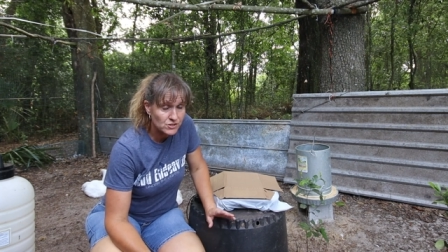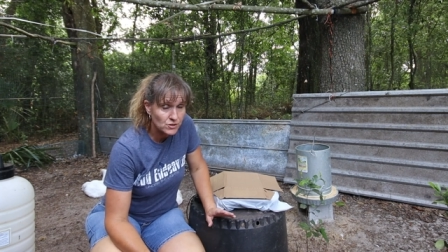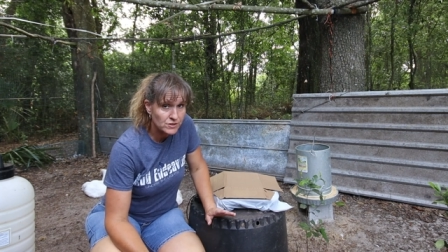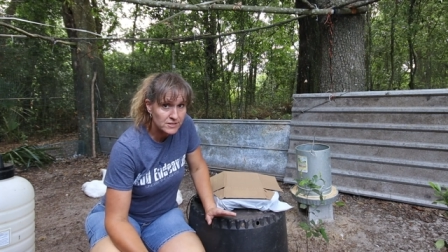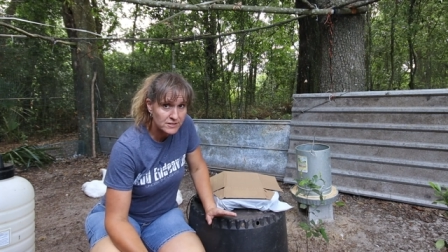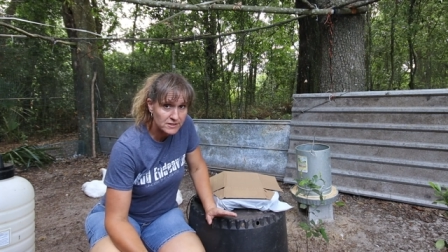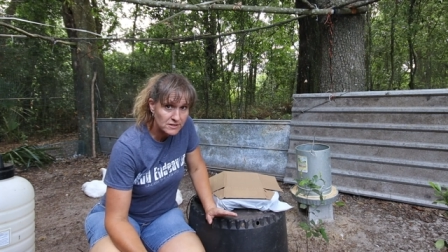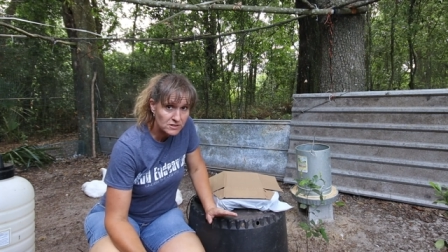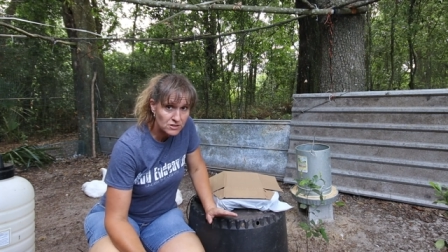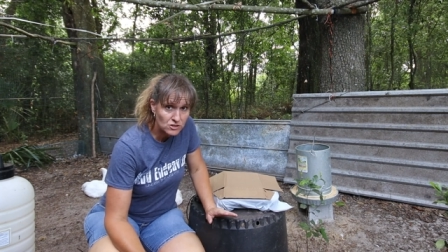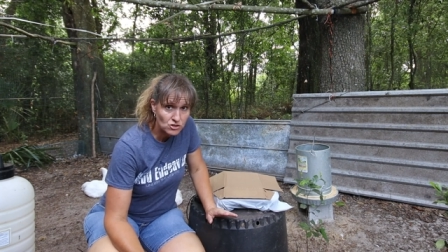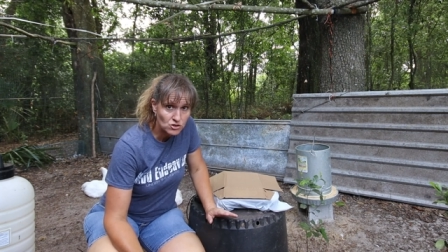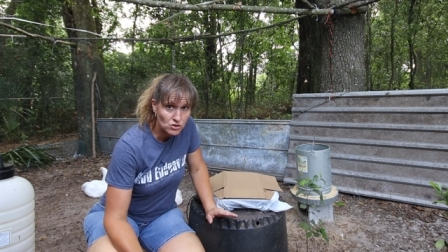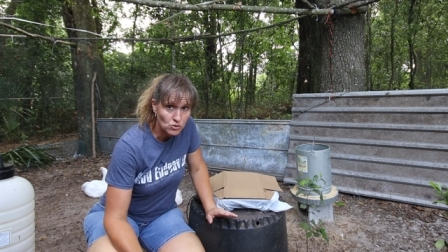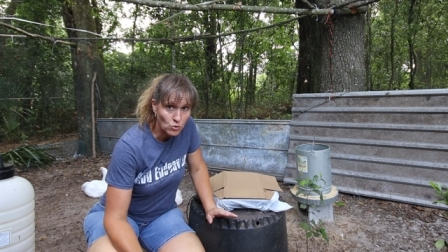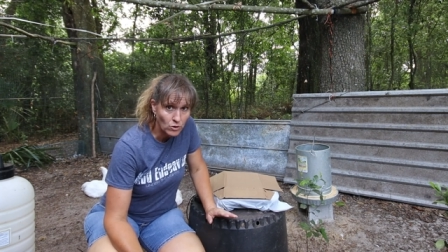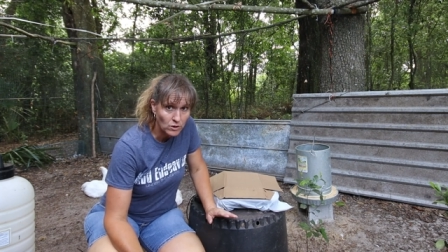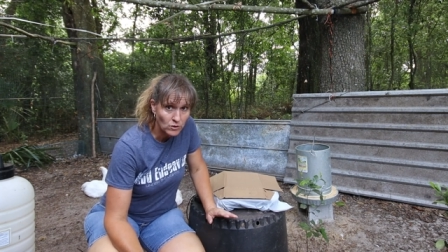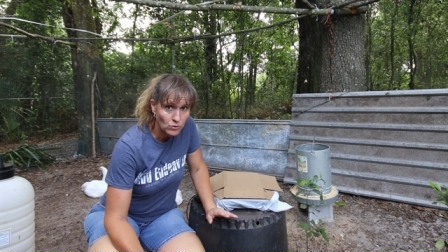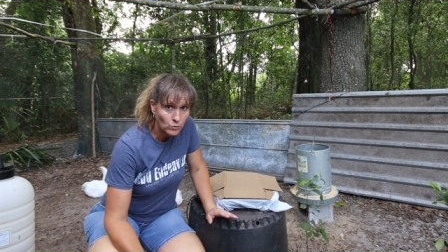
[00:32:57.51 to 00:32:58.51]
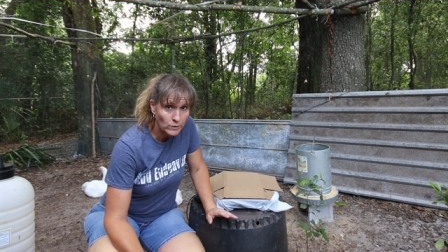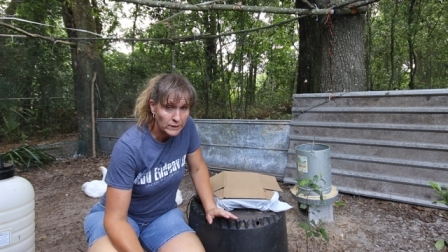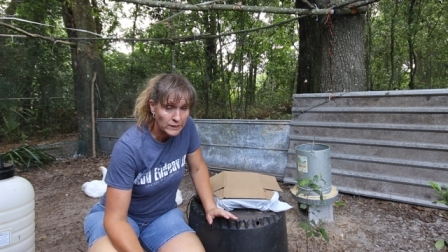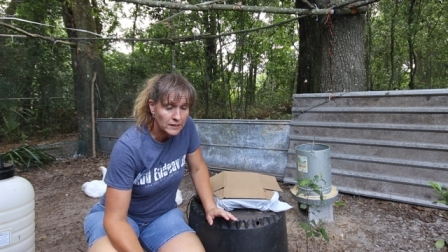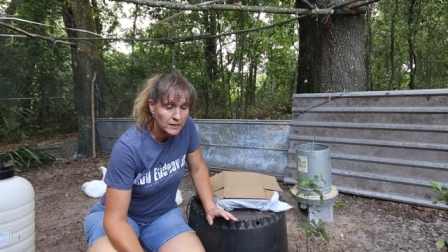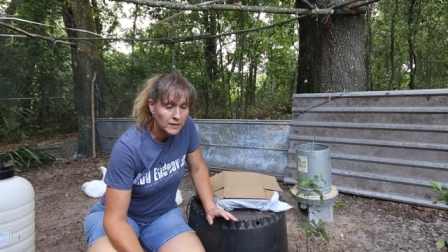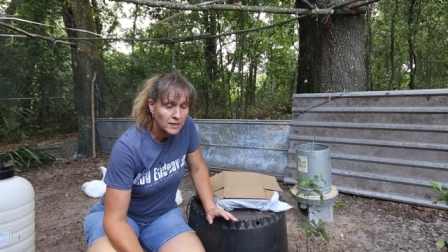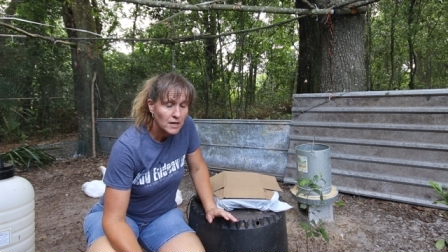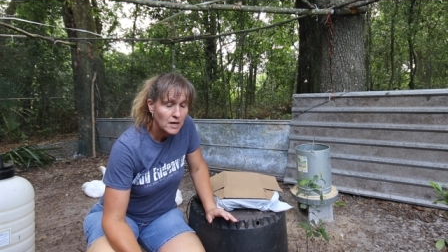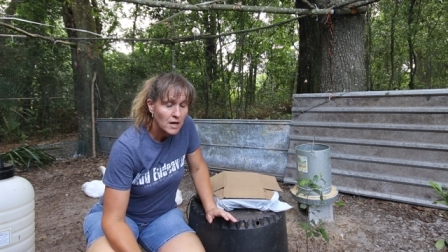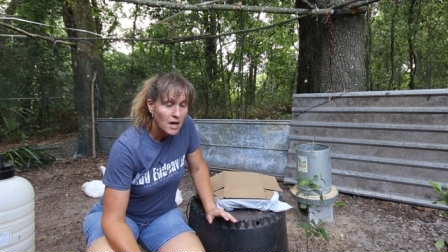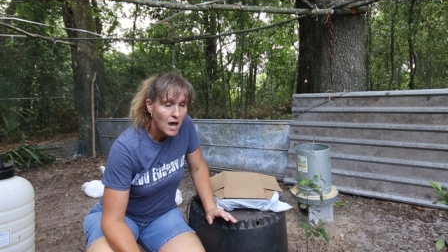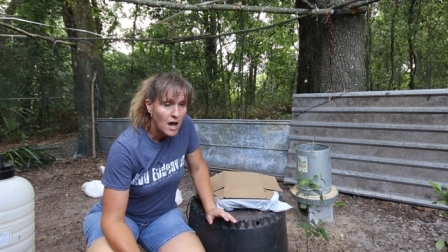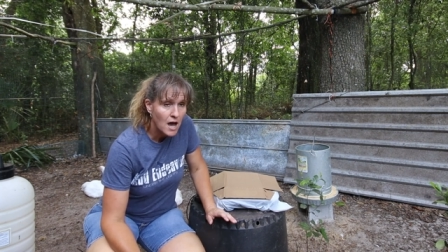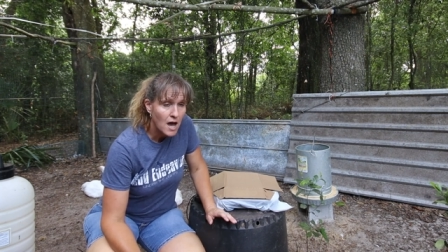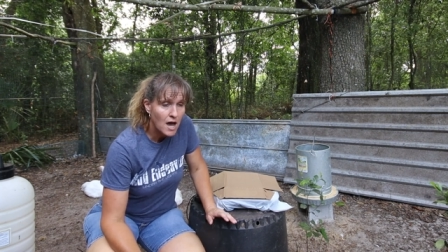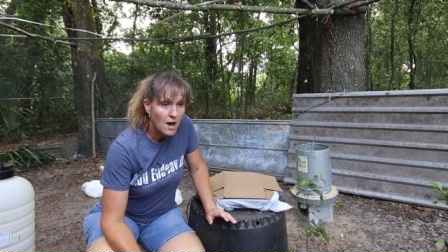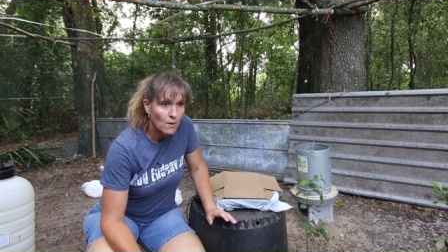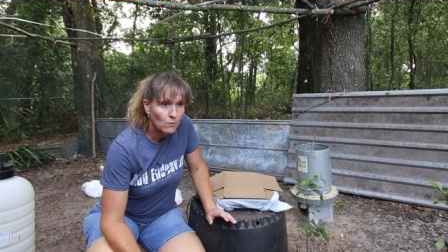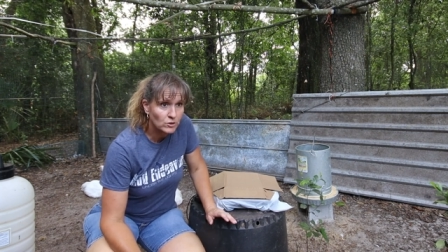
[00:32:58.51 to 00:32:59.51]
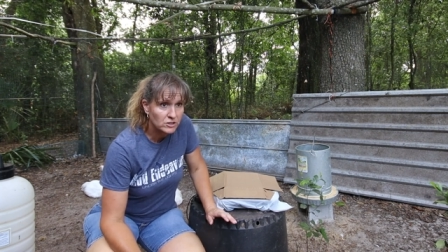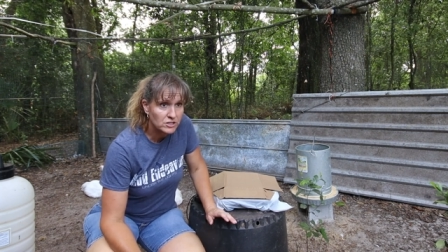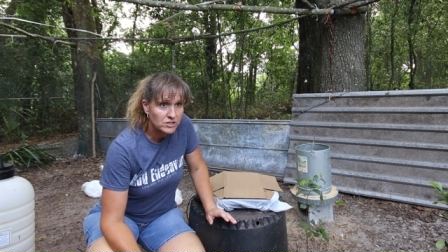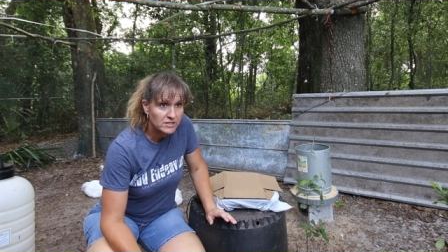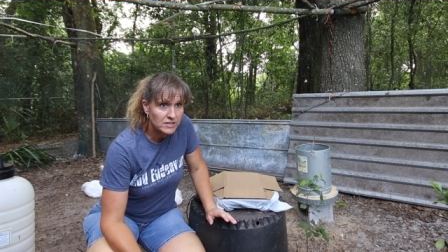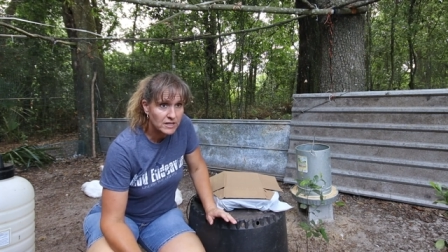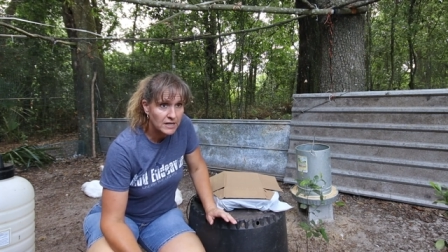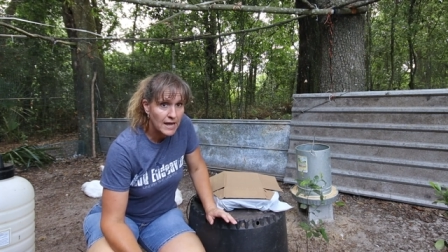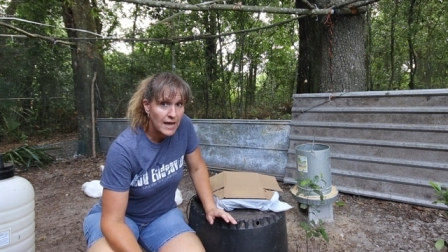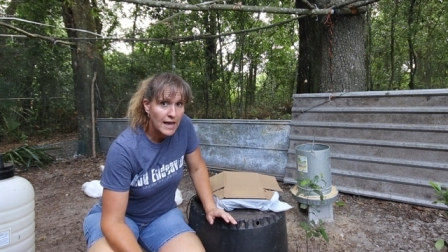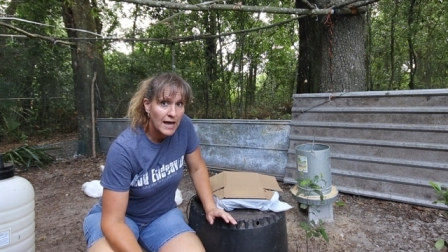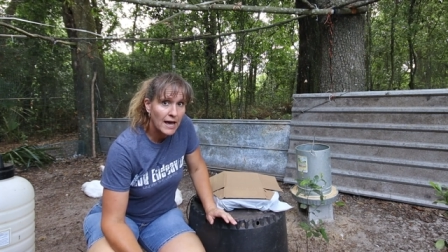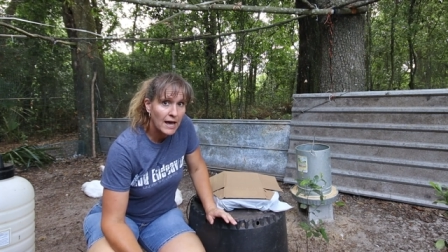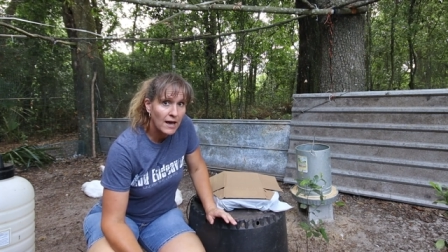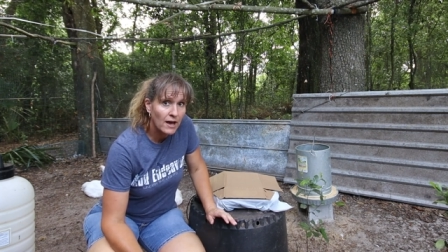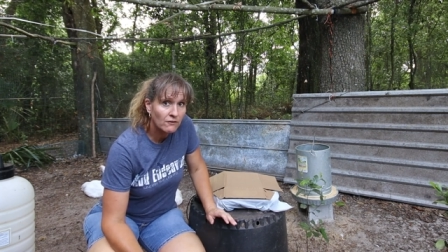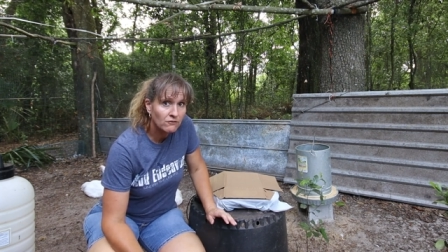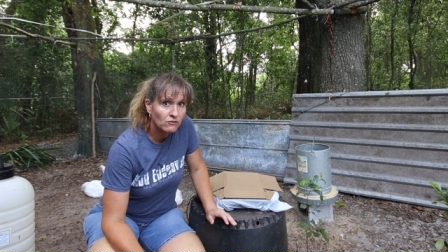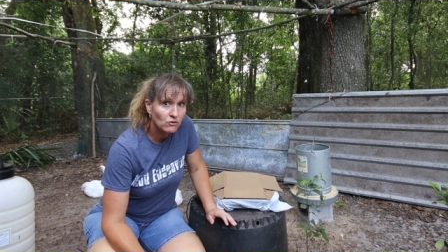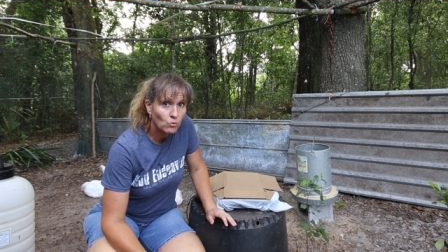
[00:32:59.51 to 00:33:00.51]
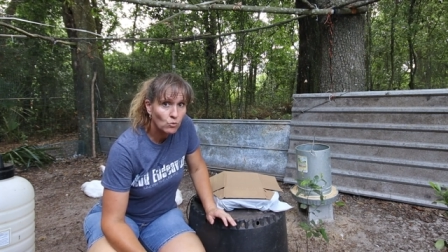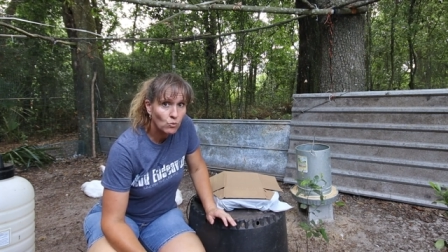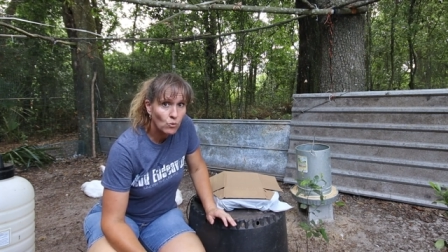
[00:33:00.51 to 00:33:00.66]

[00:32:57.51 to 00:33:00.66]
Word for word: so this is a short week um, we're just gonna have